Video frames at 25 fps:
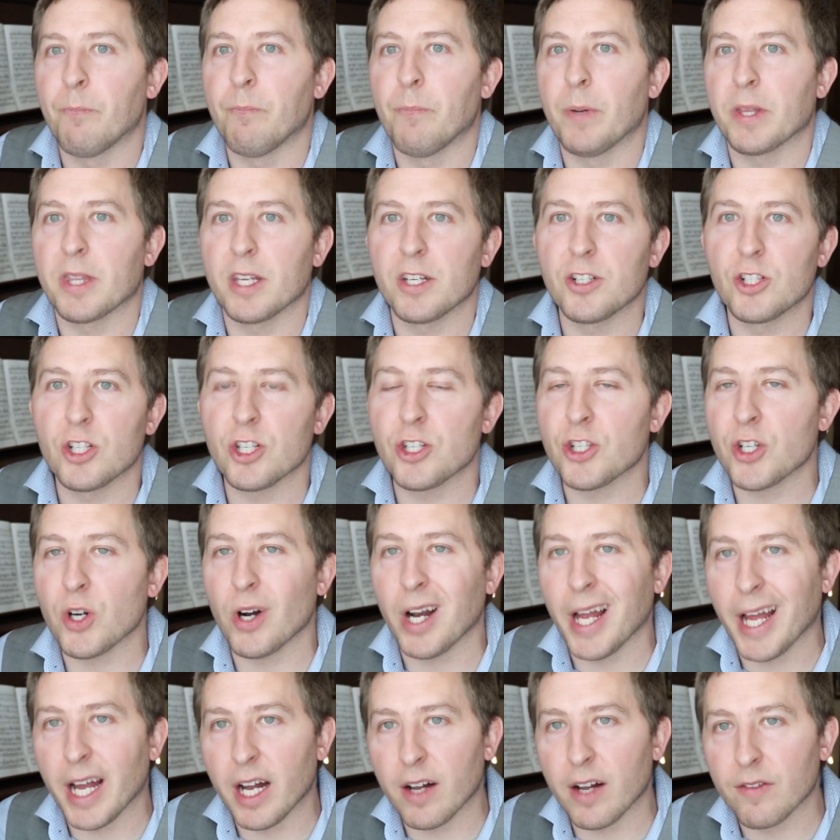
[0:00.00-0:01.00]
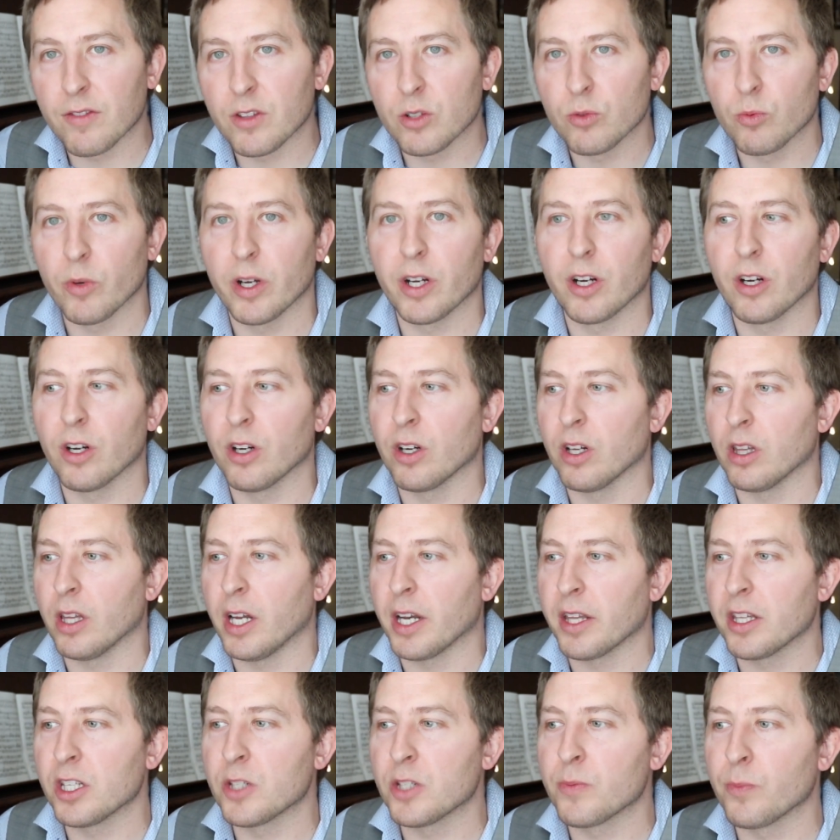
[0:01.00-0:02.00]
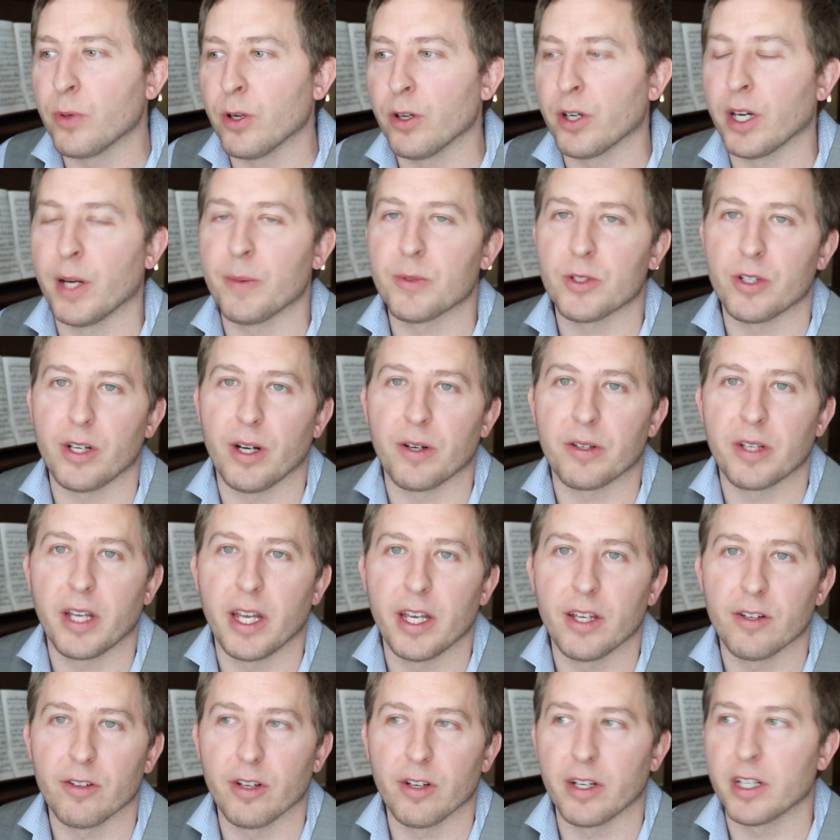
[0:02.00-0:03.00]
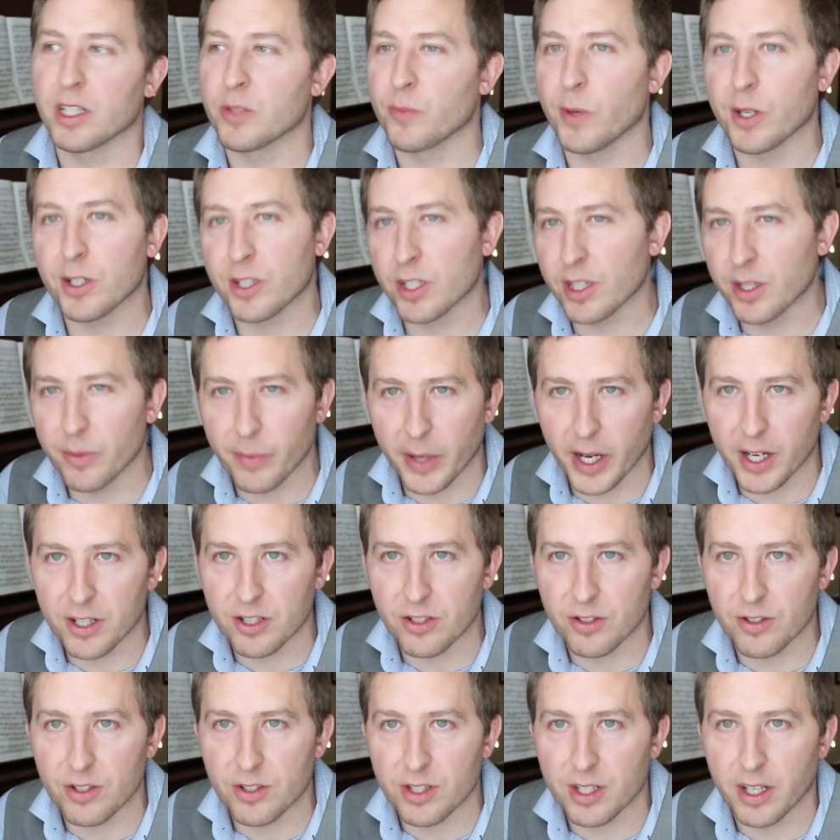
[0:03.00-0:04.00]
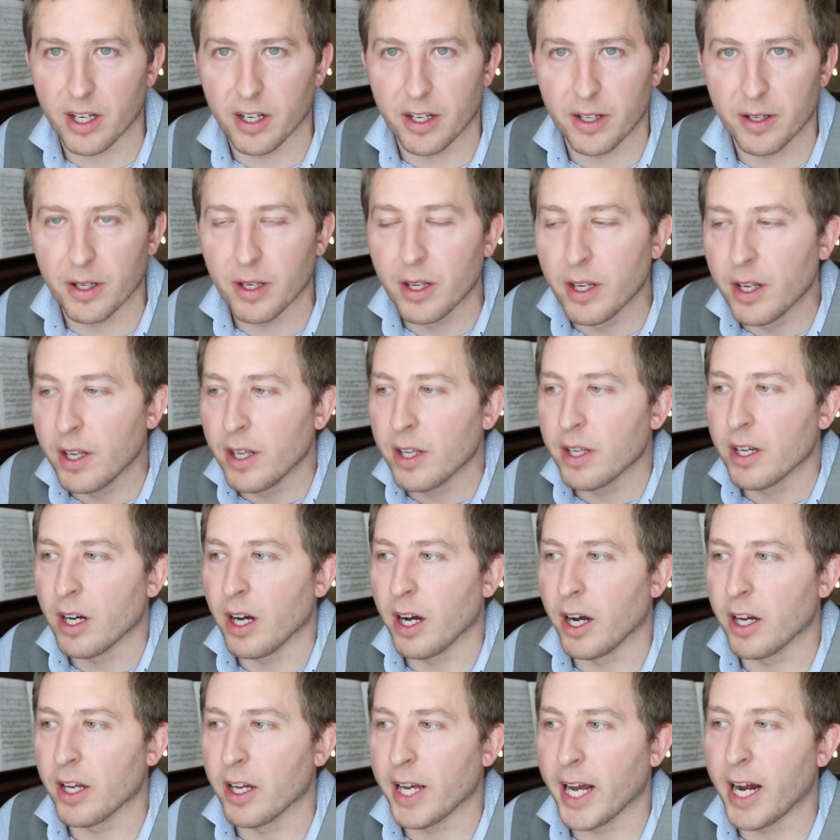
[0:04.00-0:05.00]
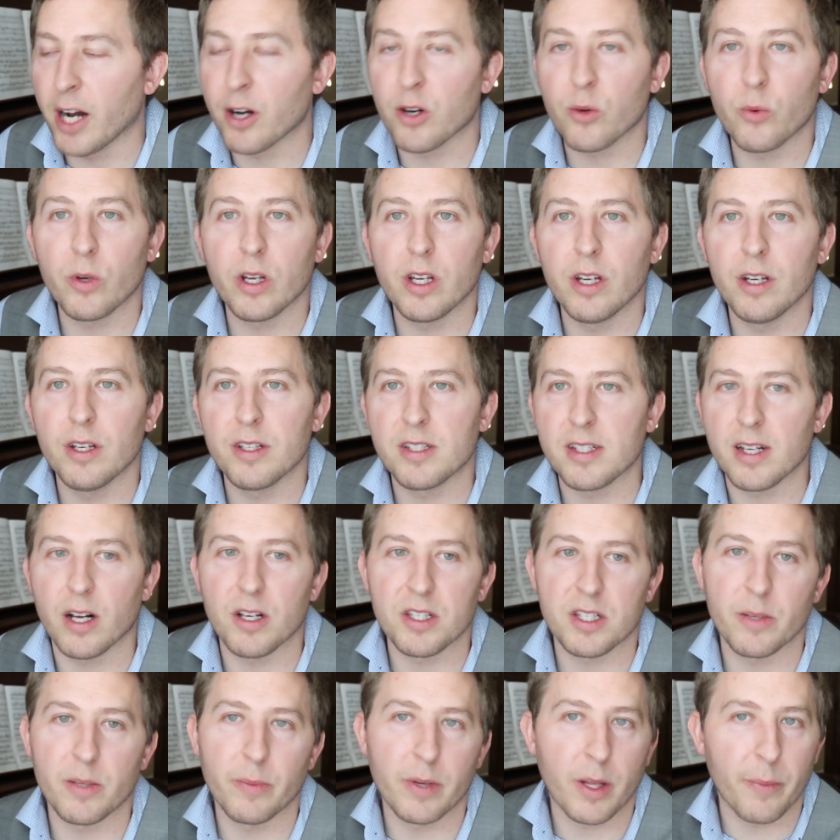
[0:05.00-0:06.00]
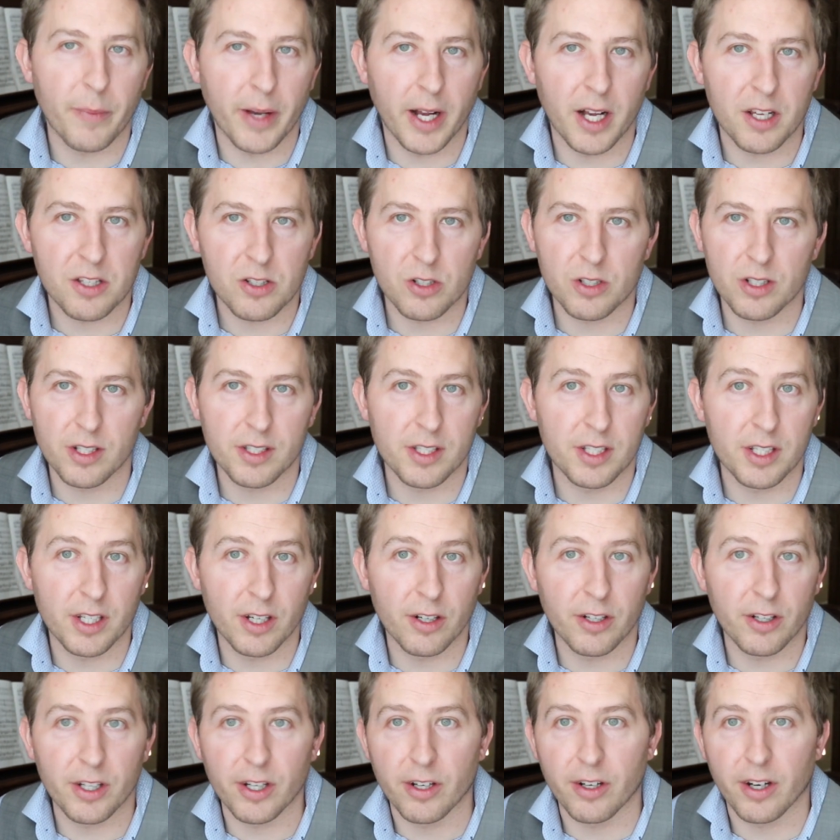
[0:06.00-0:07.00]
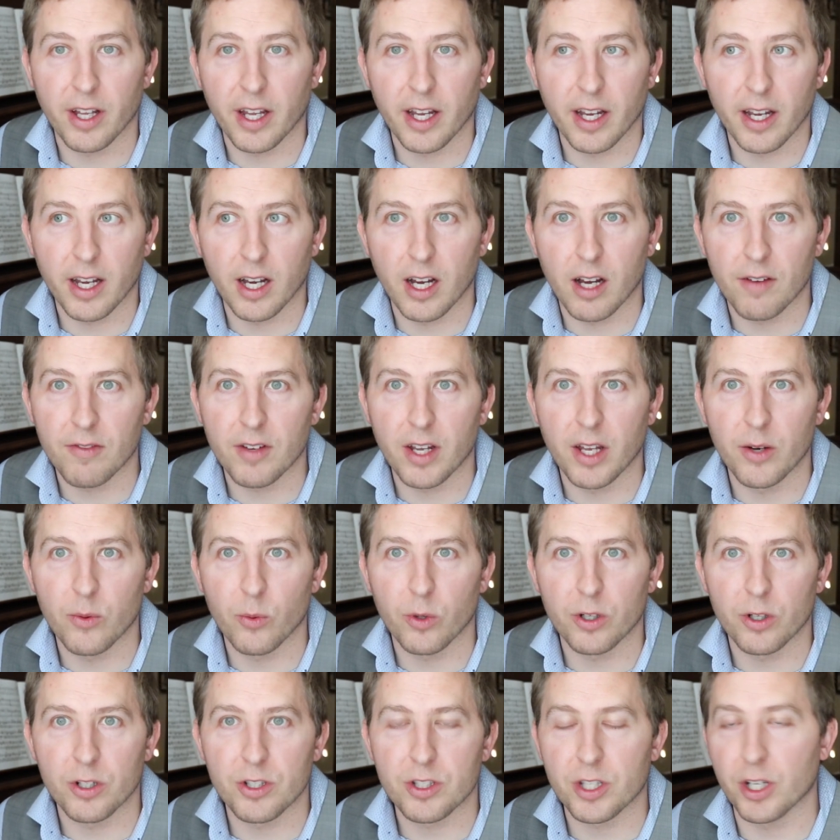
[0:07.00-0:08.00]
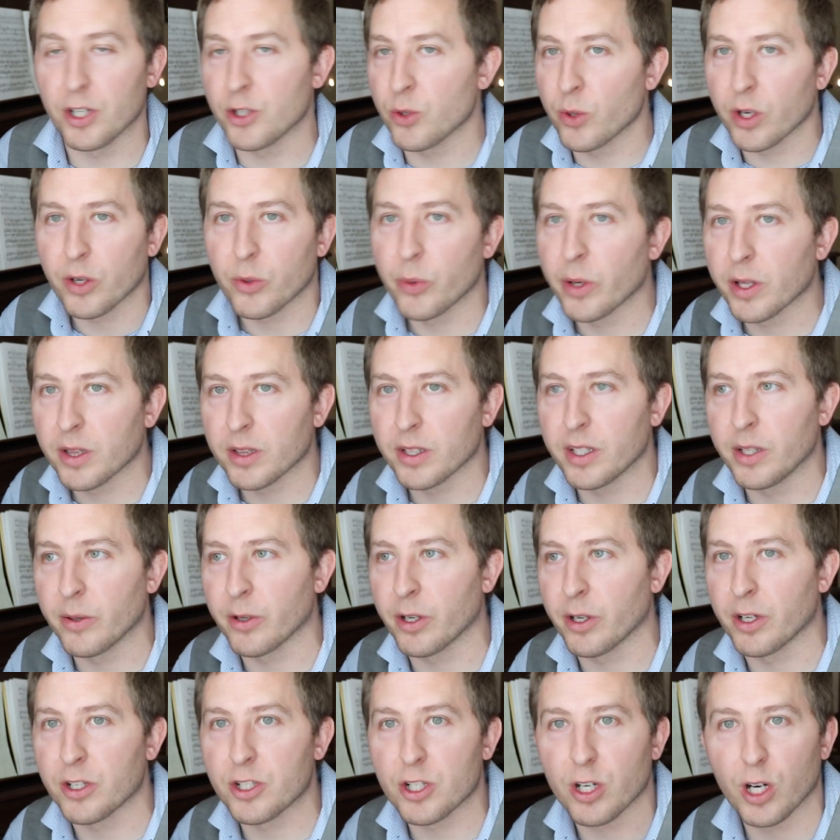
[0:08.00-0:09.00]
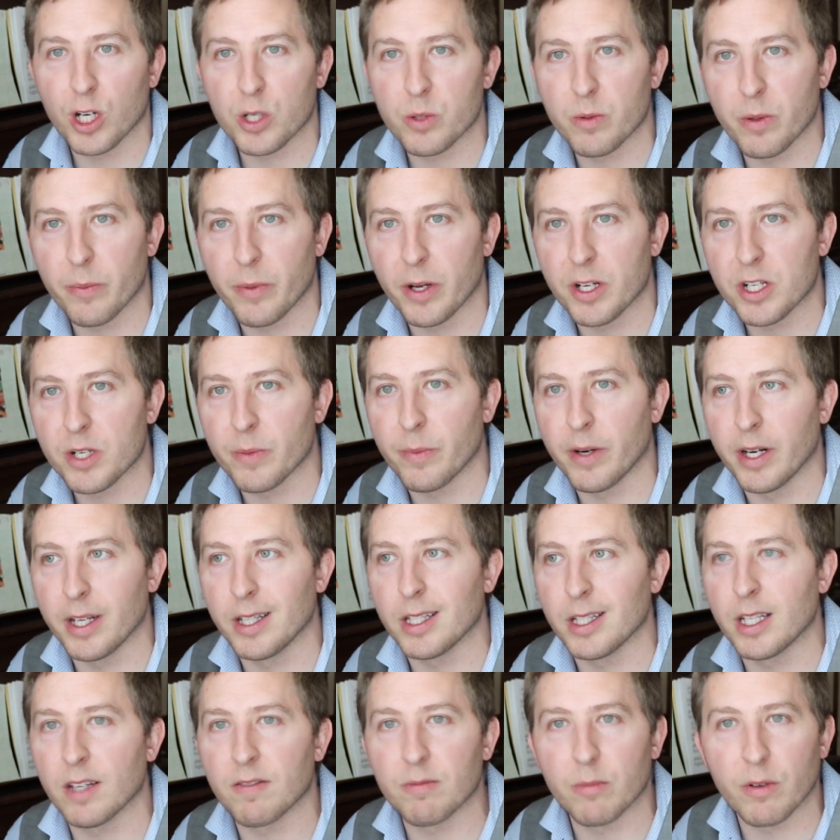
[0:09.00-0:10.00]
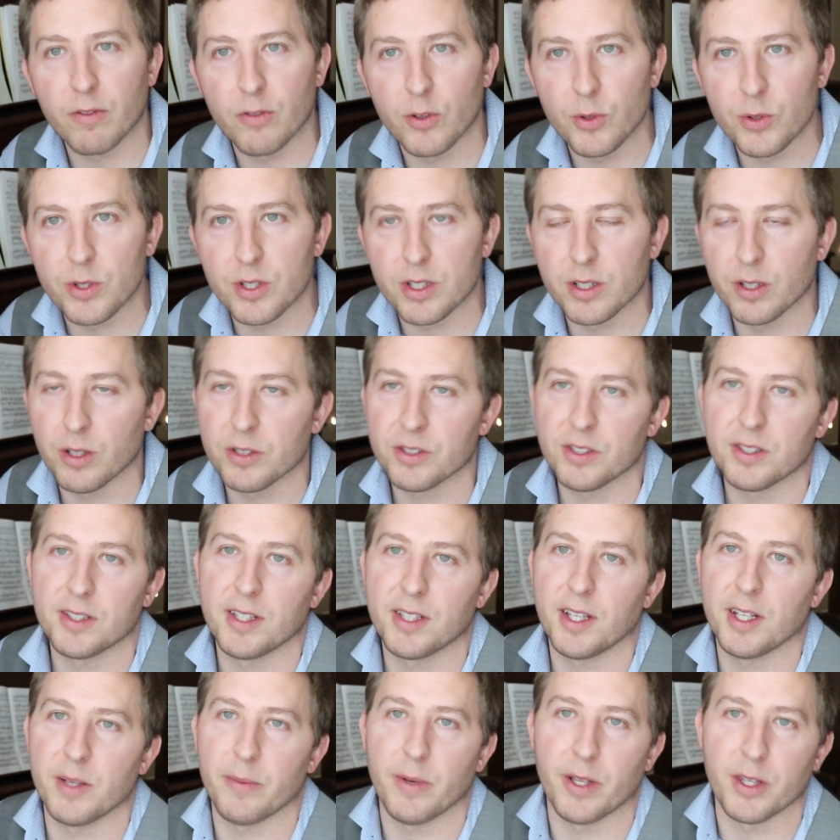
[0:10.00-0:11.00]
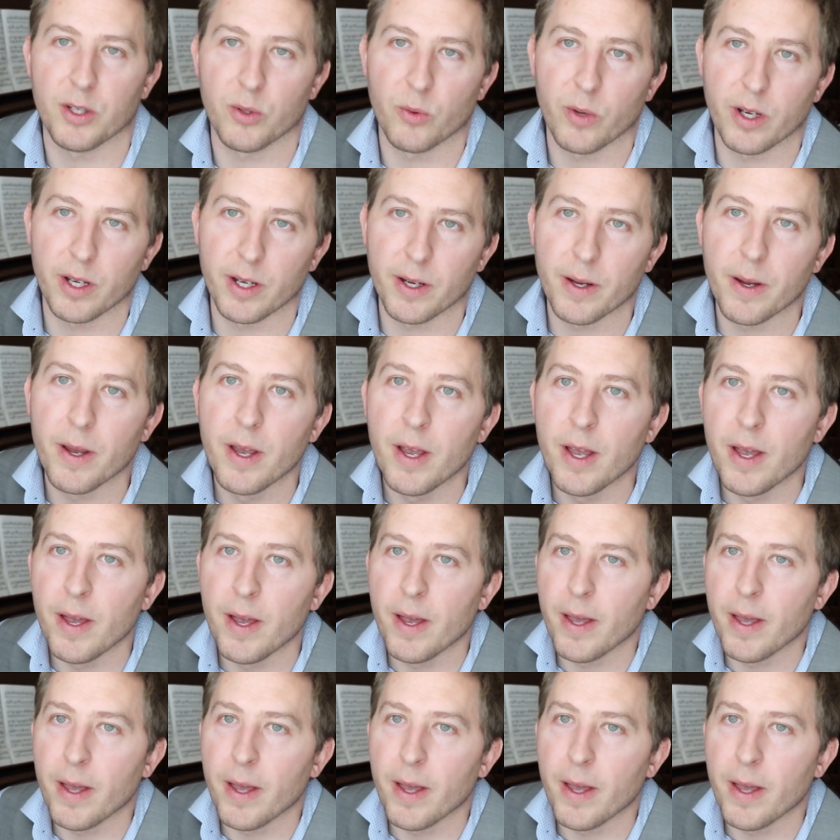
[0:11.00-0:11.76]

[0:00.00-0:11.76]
But they just don't have the rigor. A lot of these programs are now catering, especially in the master side, uh, how do we sell somebody a master's that's a year, year and a half, and we're just going to do it quickly? We're going to charge them a bunch of money, give them a few skills, and send them on their way.